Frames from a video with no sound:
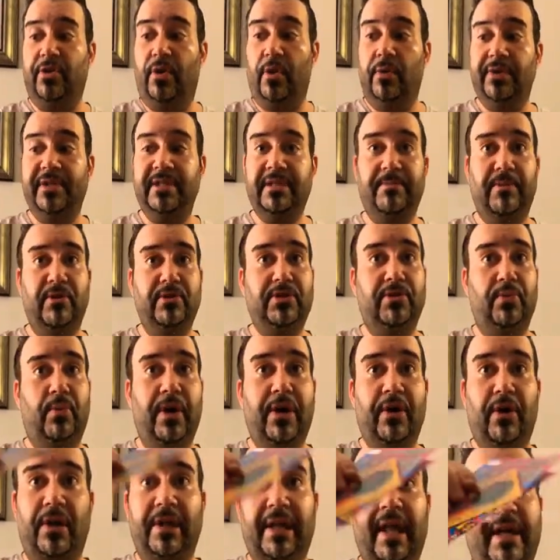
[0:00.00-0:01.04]
you're only supposed to
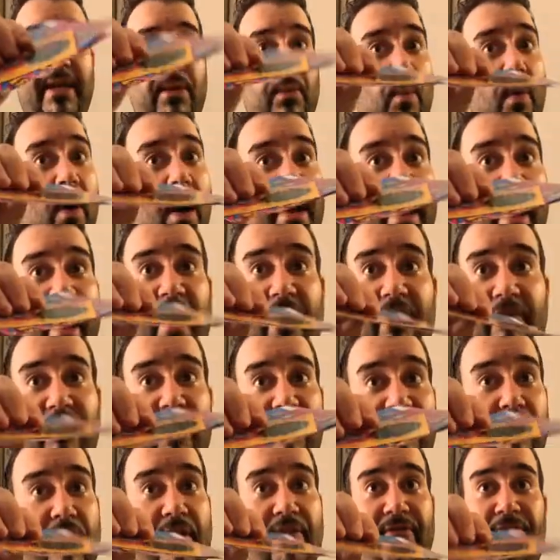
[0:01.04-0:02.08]
win on like 1 out of
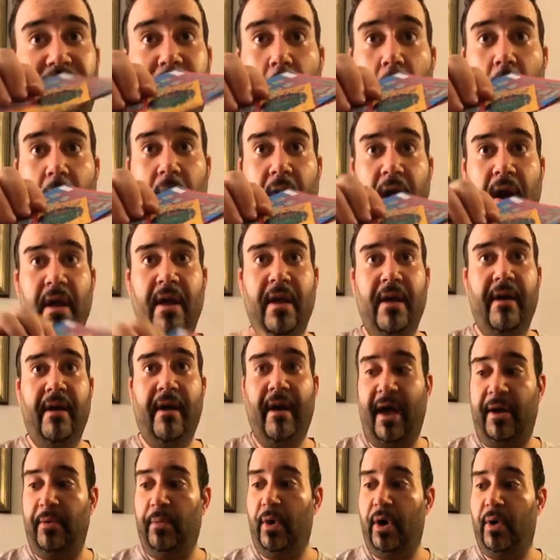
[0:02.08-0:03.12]
every 4,
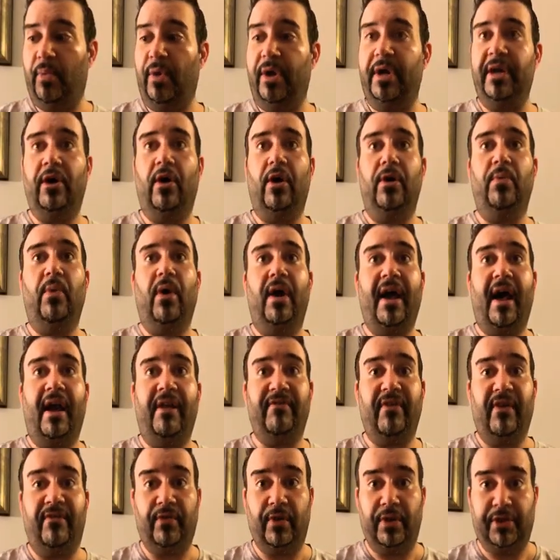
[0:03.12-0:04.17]
and we're winning on 1 out
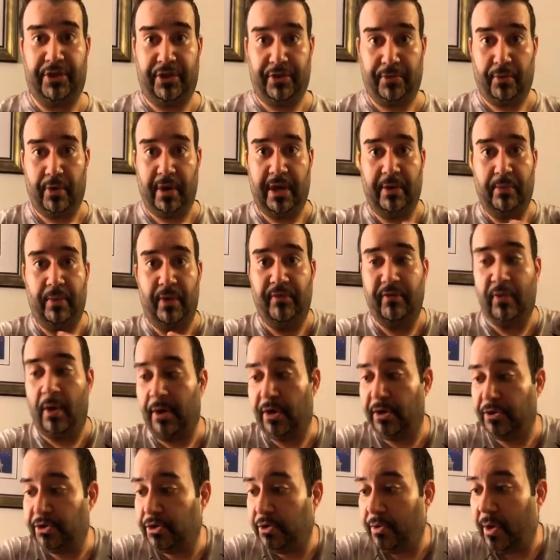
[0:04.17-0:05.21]
of every 3. We've won
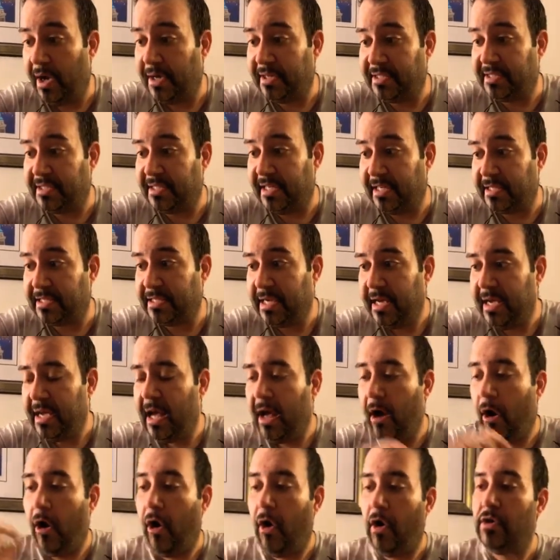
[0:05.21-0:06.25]
on 2 out of
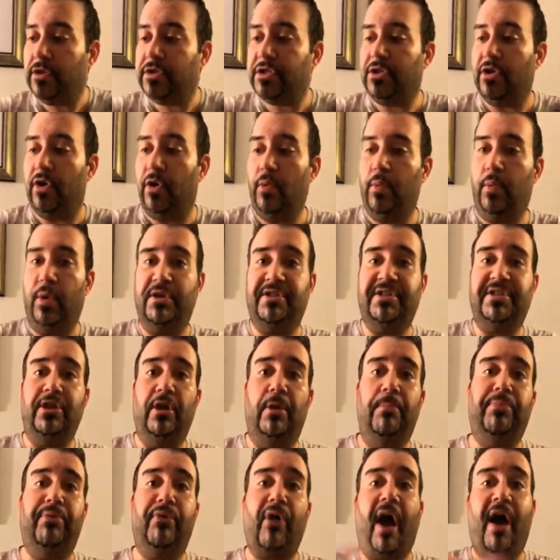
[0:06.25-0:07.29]
6. Also, we're
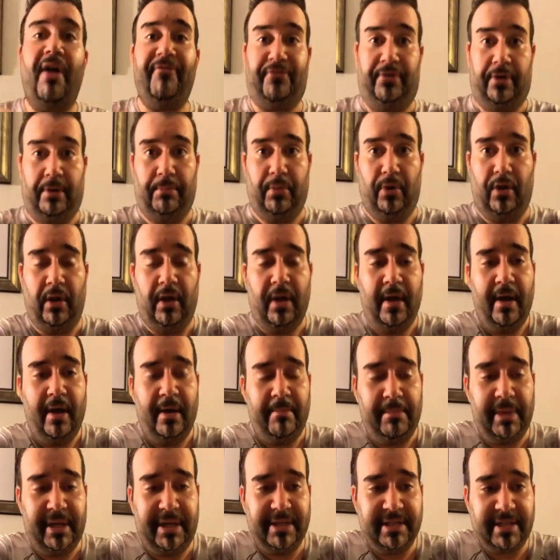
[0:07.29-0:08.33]
still profitable,
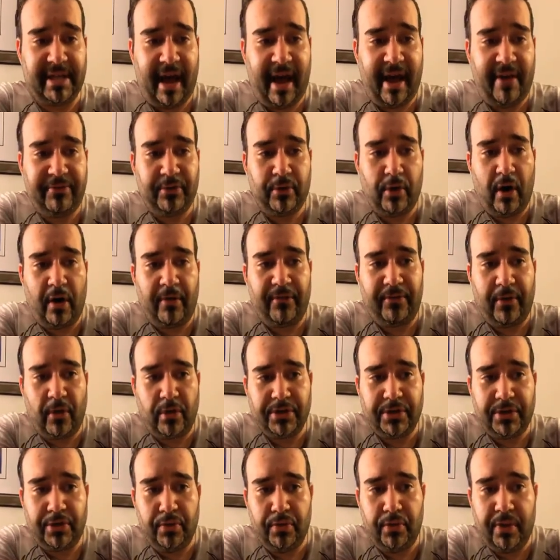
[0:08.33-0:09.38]
because after our
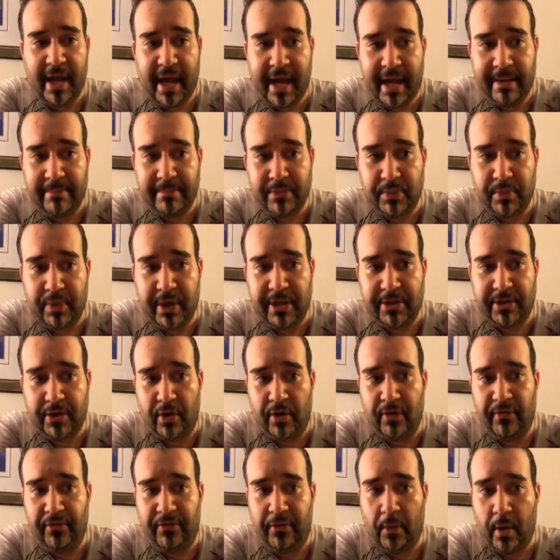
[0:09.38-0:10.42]
first two games we had
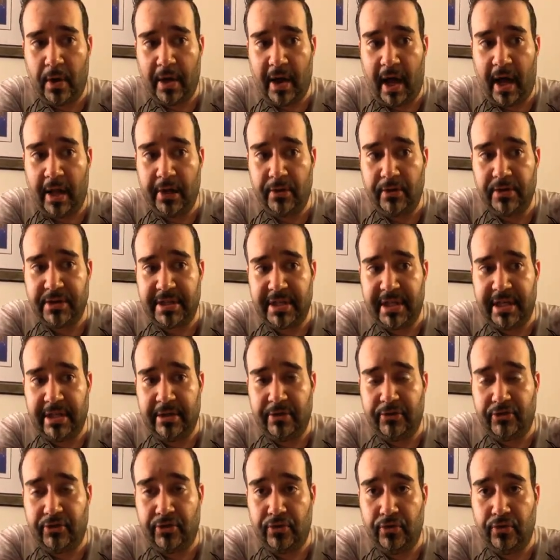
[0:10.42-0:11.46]
turned $4
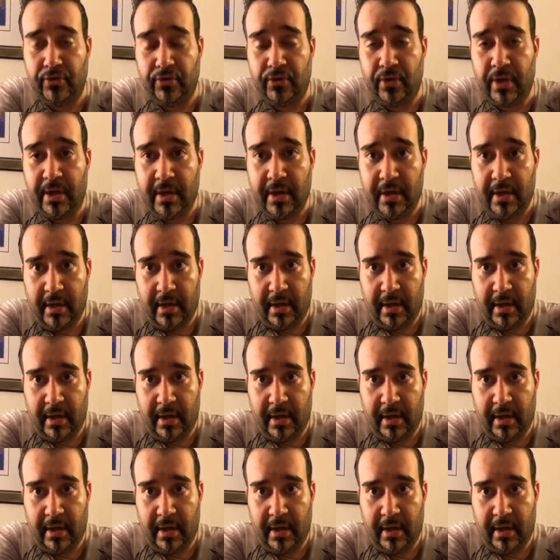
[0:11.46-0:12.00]
into